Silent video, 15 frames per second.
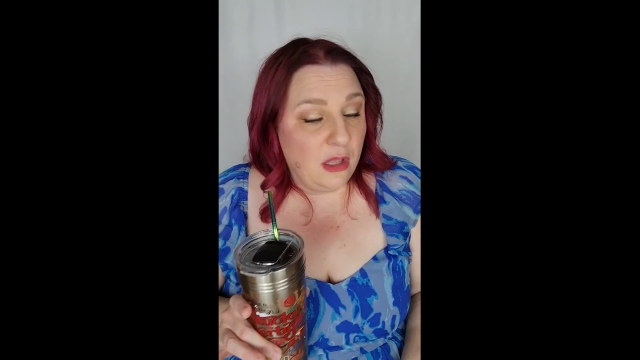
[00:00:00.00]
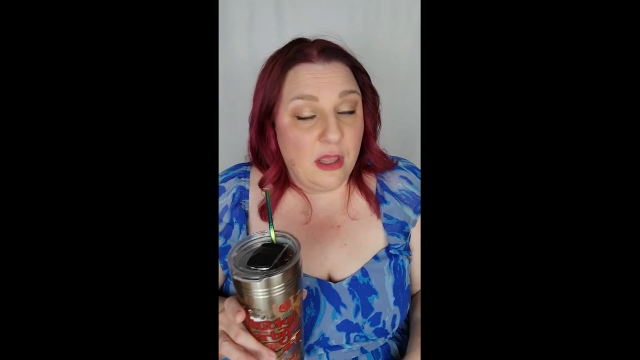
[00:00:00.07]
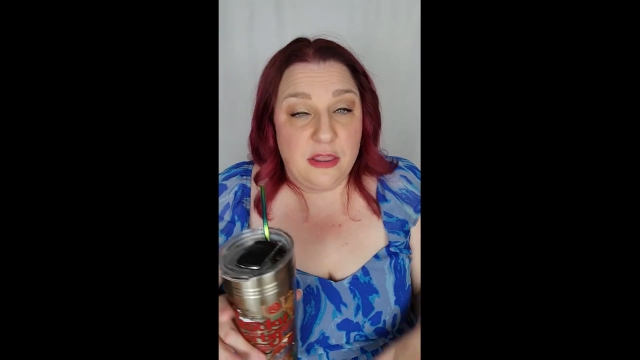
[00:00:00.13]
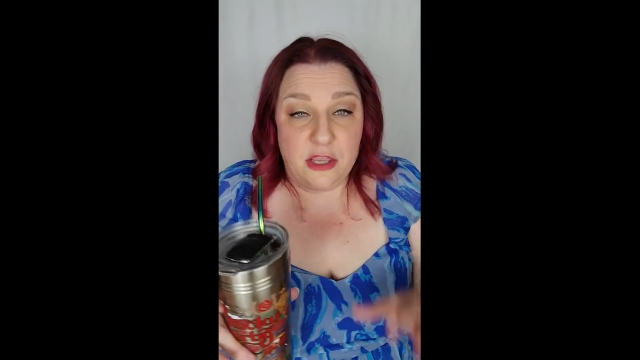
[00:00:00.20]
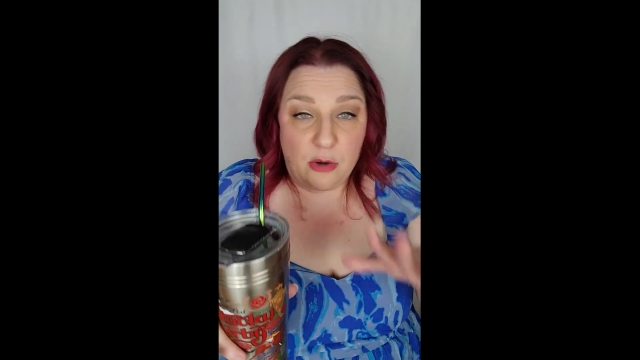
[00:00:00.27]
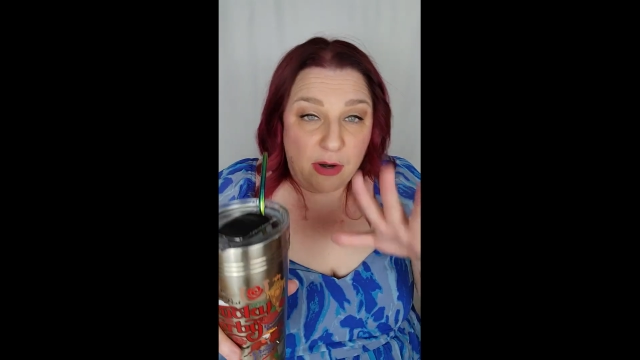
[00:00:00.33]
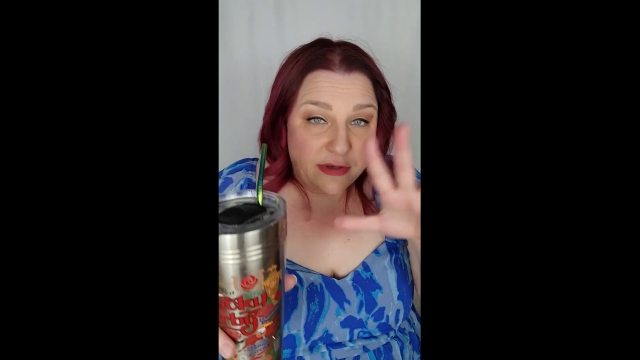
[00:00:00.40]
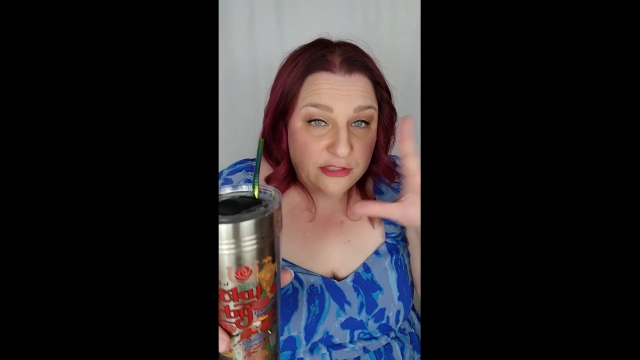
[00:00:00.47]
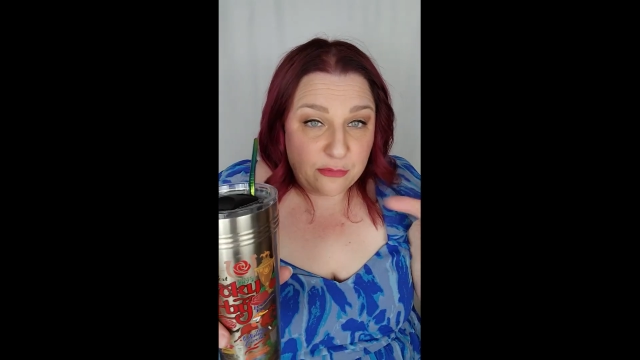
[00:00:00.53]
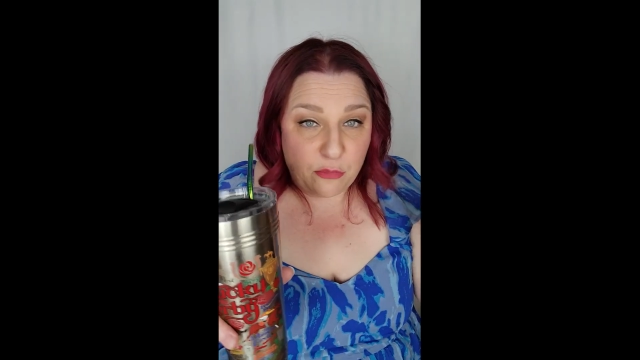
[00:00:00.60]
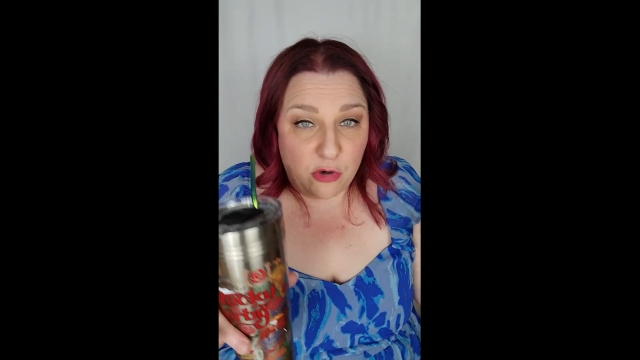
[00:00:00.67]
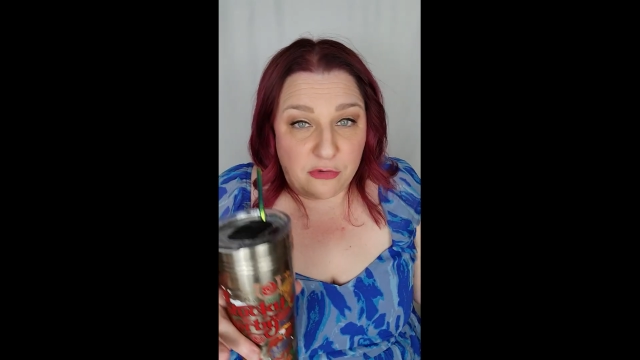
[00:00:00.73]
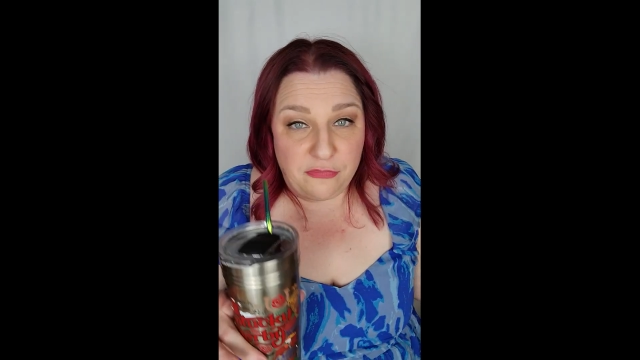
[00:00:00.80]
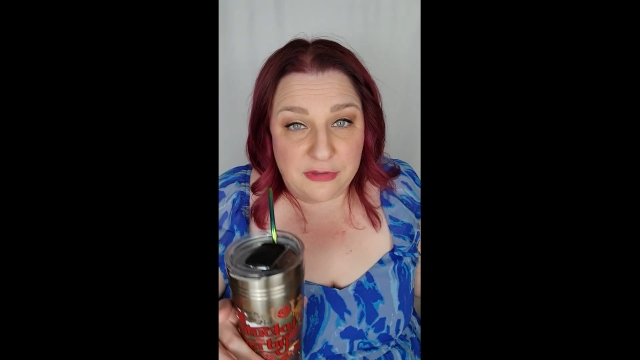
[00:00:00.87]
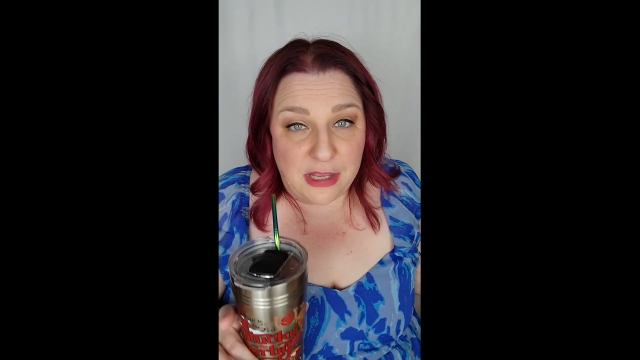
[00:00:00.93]
There are some
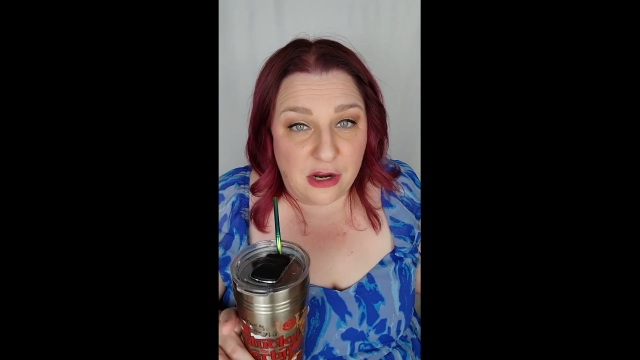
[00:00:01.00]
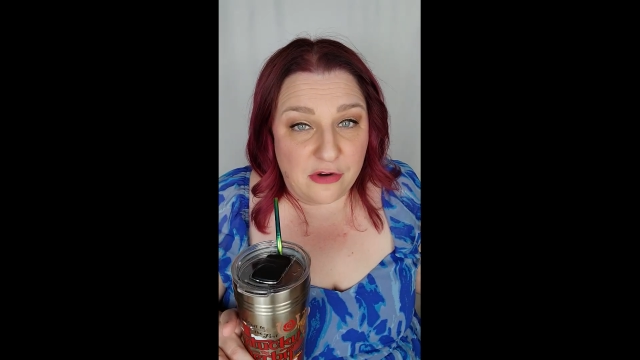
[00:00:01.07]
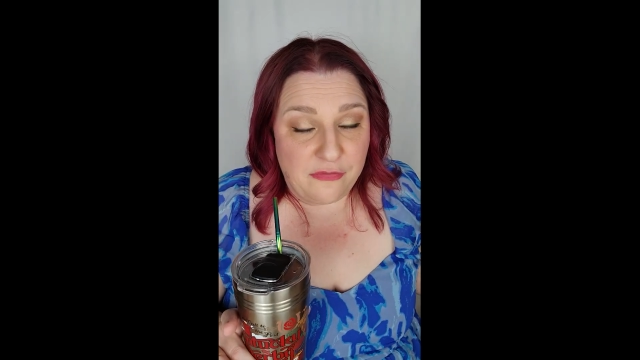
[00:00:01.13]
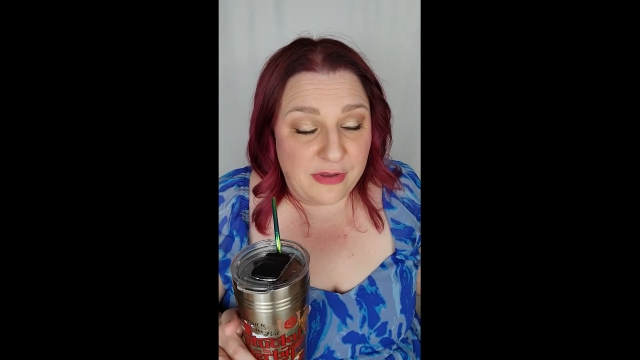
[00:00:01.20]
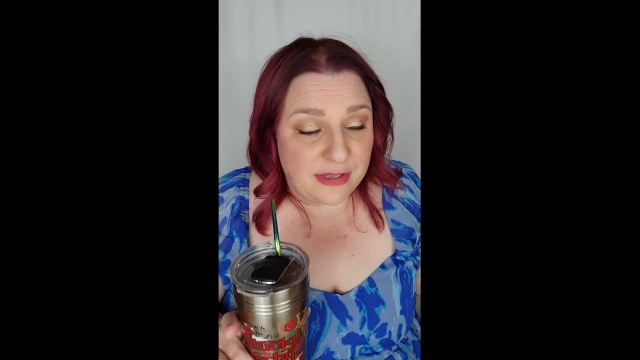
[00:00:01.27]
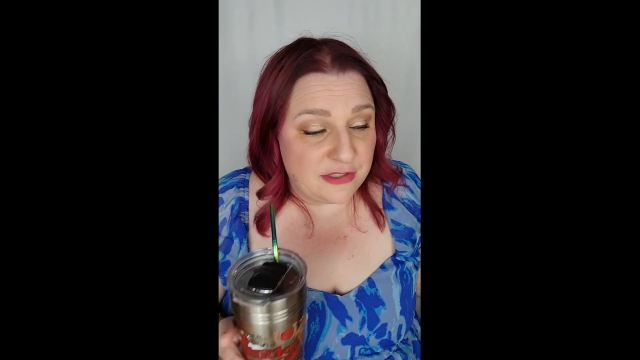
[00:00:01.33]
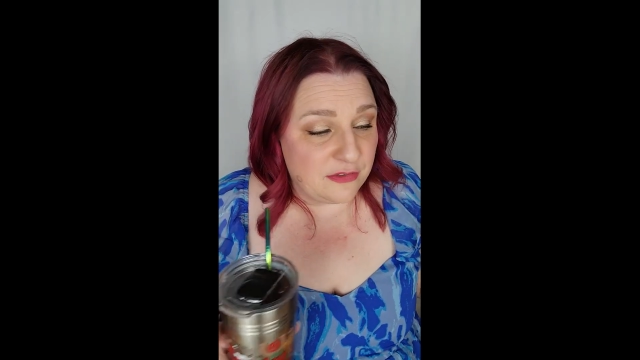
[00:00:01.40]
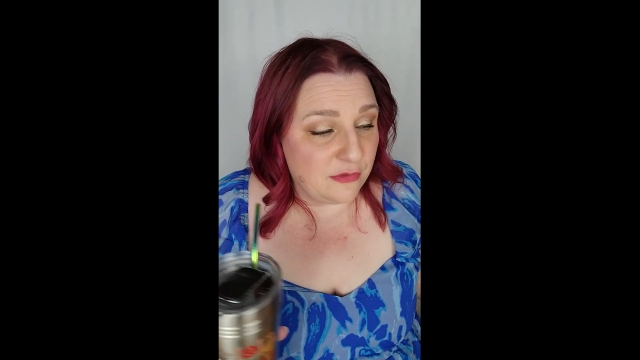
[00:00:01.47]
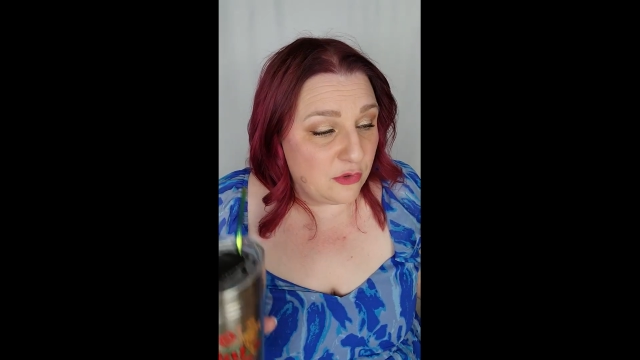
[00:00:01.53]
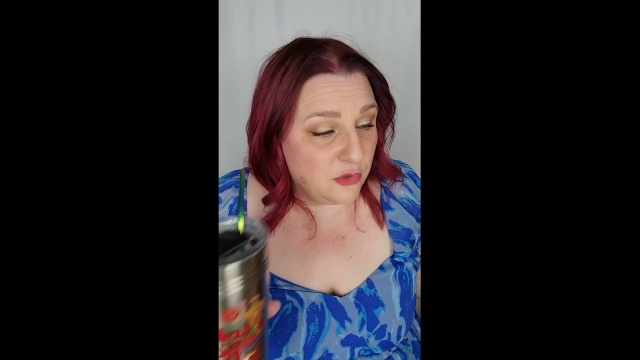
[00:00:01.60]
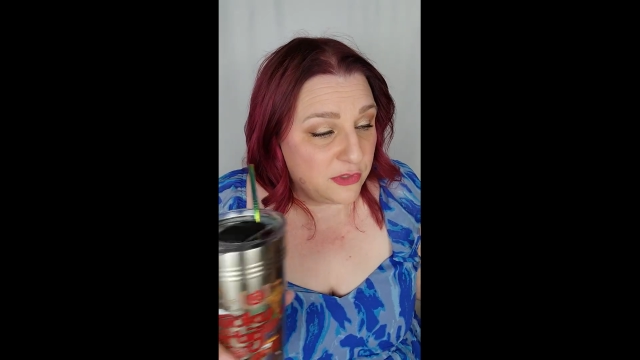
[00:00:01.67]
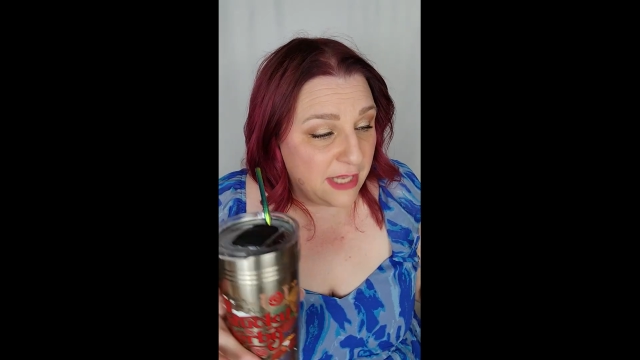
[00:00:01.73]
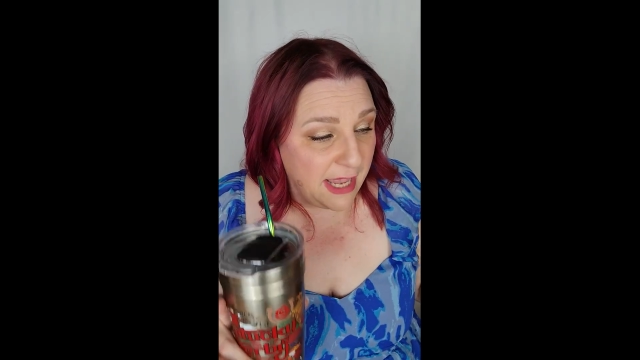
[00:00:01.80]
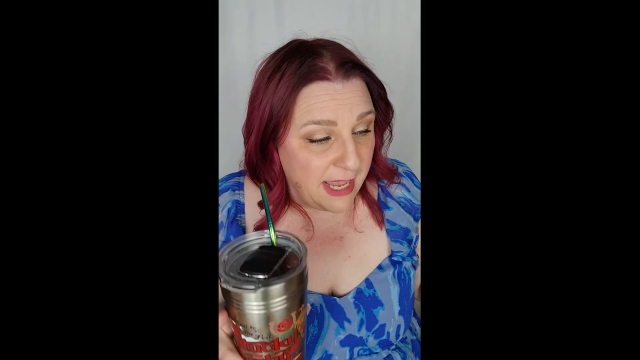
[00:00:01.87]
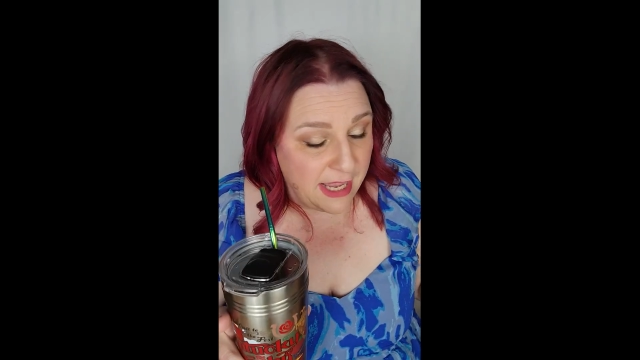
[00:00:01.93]
more flower
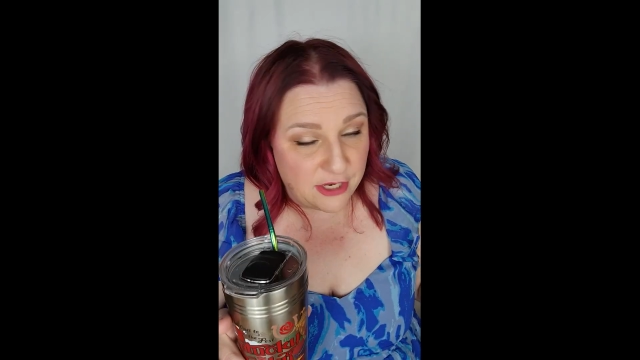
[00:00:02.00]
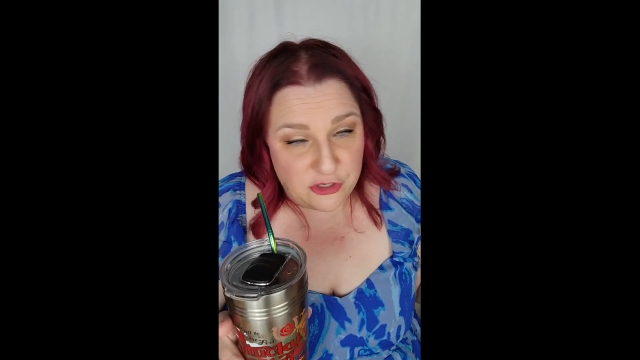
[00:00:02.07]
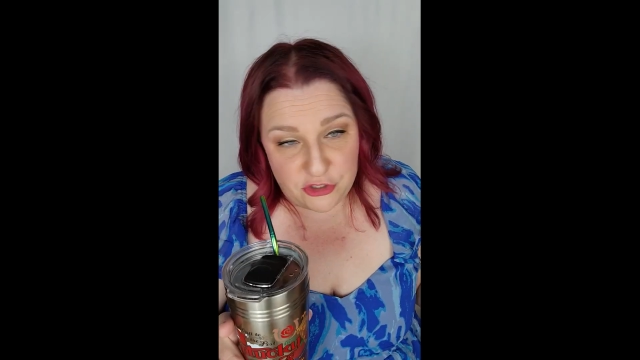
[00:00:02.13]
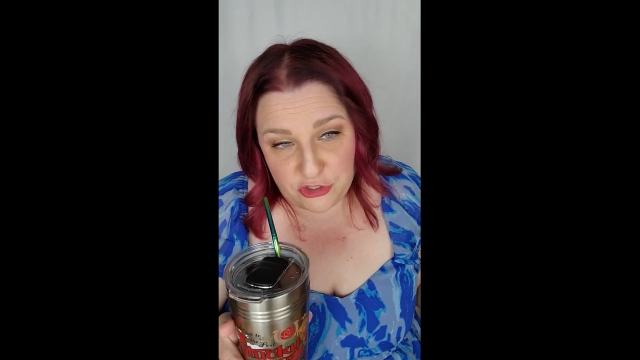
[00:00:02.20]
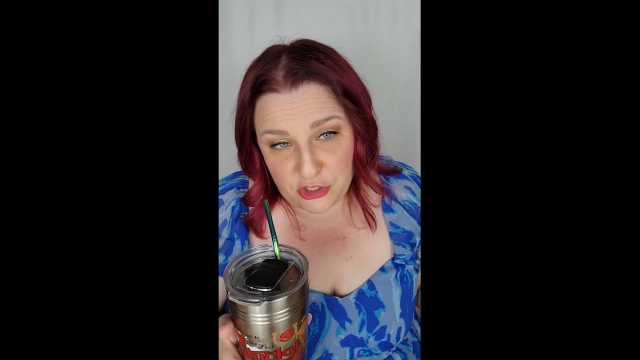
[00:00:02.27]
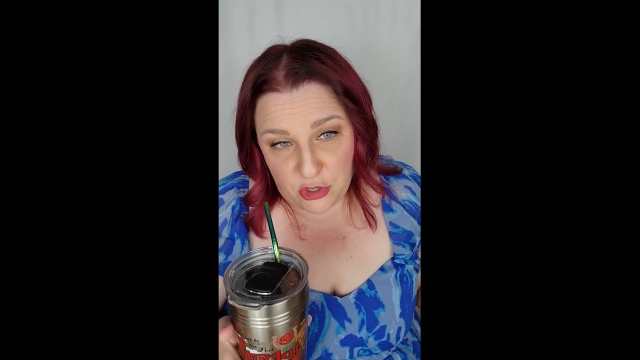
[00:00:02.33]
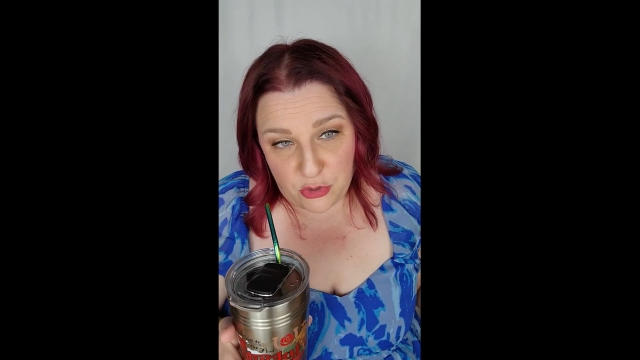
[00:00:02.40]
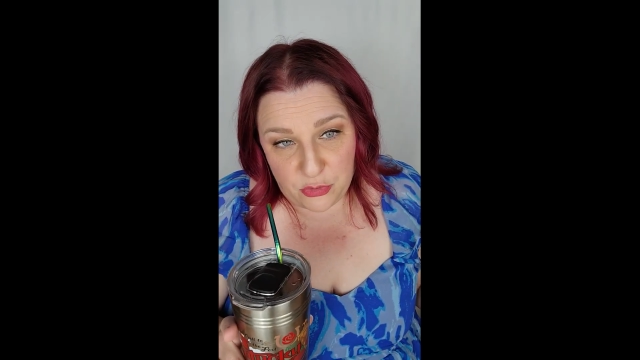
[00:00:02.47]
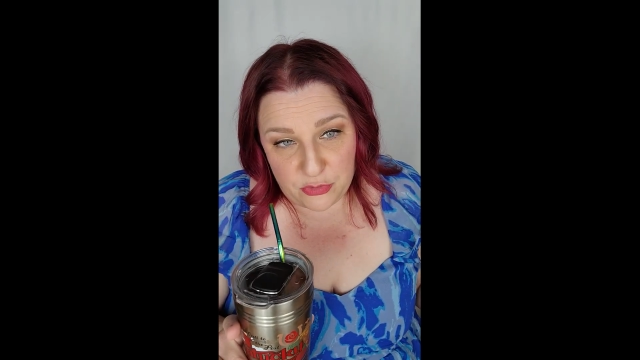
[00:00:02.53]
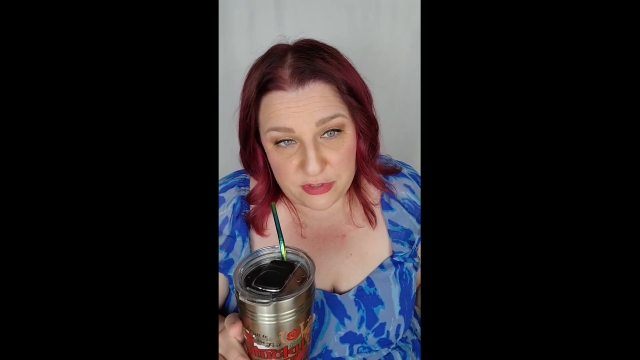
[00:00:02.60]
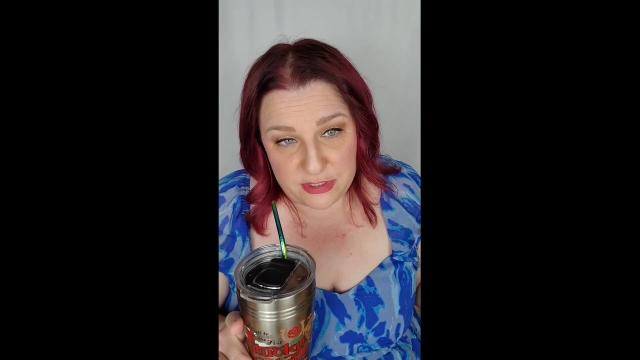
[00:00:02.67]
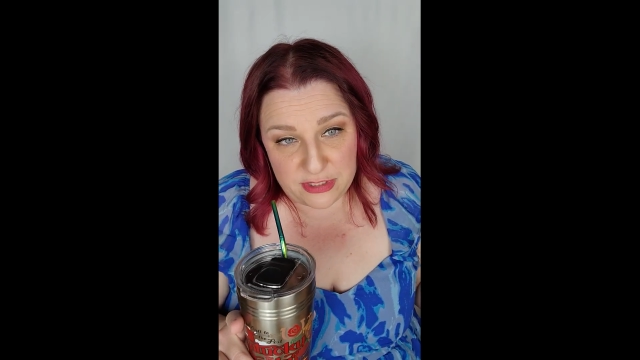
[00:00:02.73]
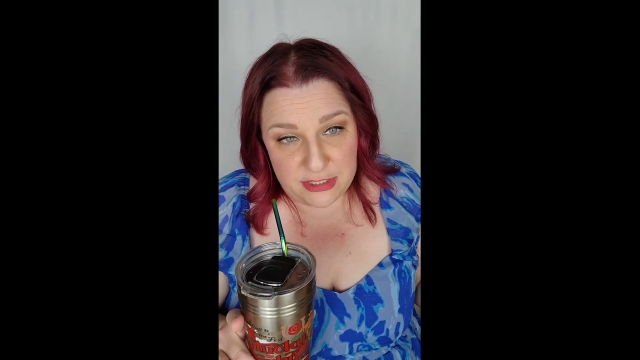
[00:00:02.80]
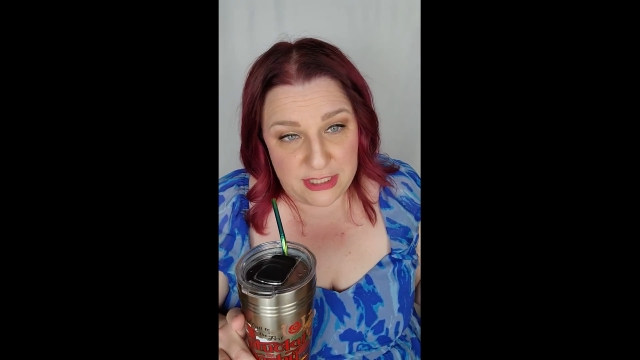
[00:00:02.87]
festivals and shows.